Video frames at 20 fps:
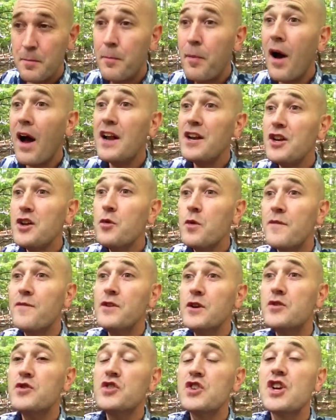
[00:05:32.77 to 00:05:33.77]
but you
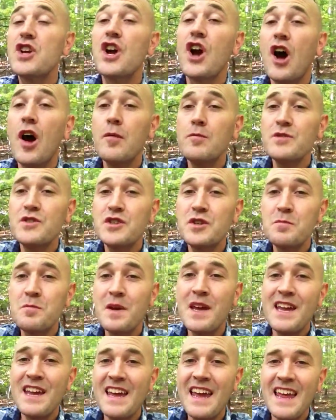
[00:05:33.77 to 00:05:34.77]
refuse to come to
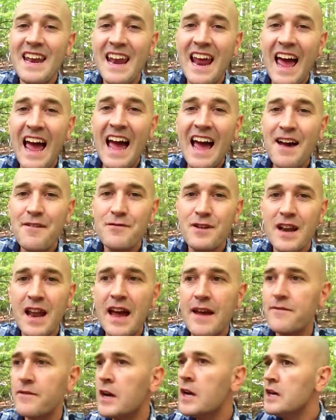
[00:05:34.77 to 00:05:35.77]
me and have
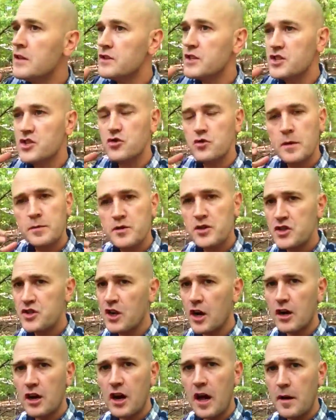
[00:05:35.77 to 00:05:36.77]
life. The scriptures
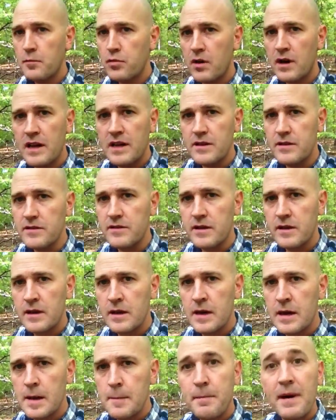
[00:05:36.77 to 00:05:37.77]
are God-breathed,
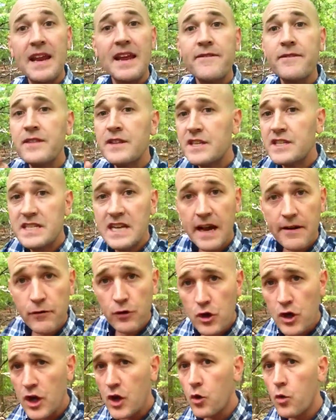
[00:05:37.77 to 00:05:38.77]
but even the
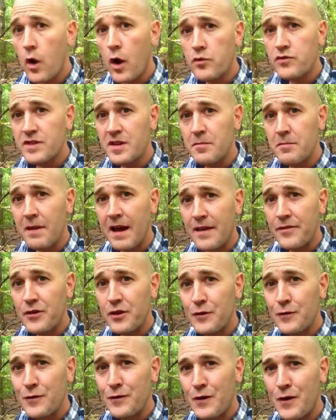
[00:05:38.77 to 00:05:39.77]
devil can quote them,
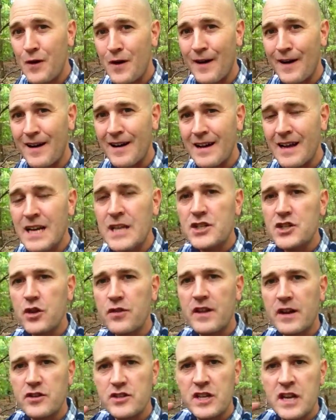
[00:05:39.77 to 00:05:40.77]
Matthew four. So
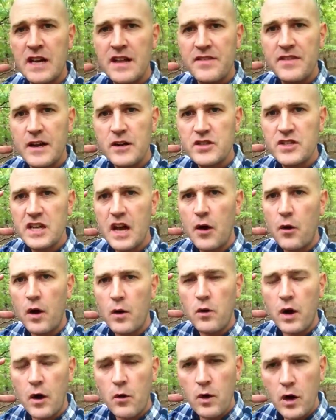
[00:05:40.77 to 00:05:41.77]
there's, there's a,
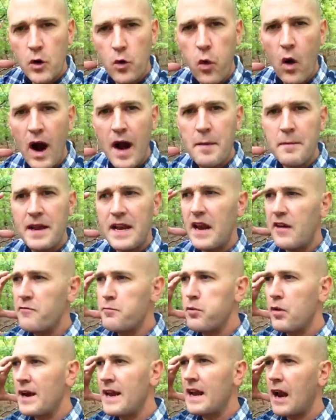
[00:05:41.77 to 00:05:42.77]
a requirement of
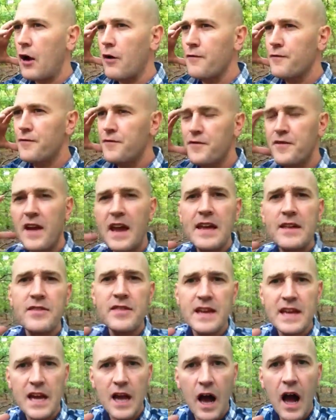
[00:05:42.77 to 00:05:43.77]
bringing our faith
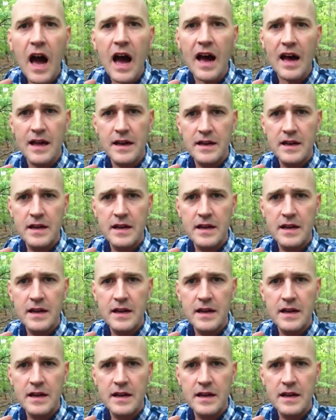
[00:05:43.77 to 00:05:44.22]
in God